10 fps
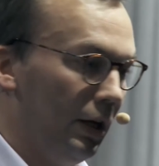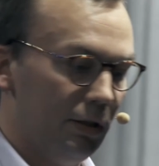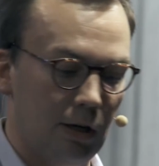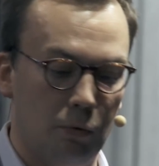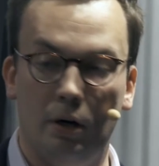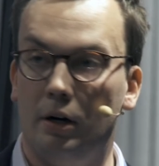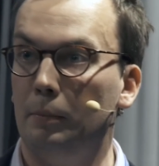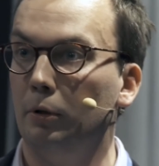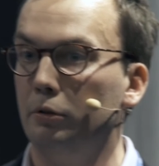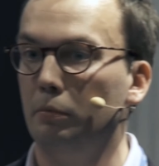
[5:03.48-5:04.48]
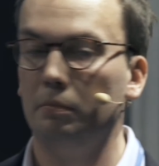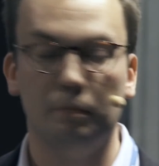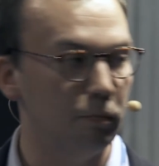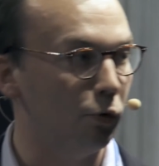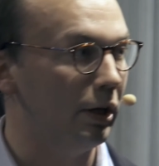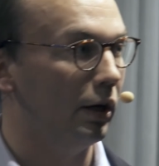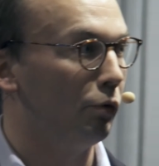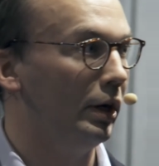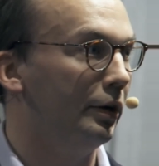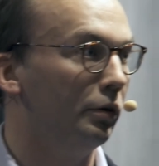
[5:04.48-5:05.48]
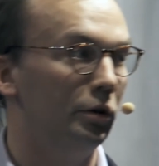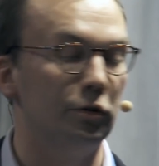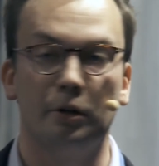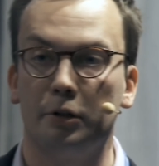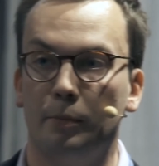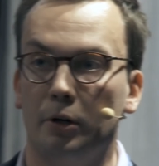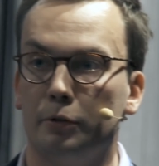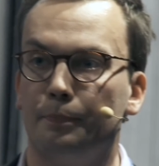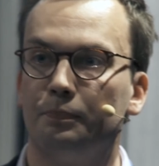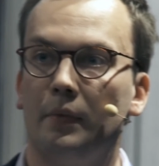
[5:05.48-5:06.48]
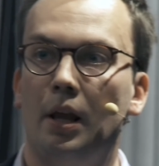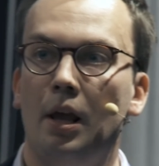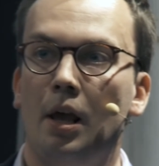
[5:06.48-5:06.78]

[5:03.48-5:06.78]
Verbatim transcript: So that's how we are able to bring a really good user experience.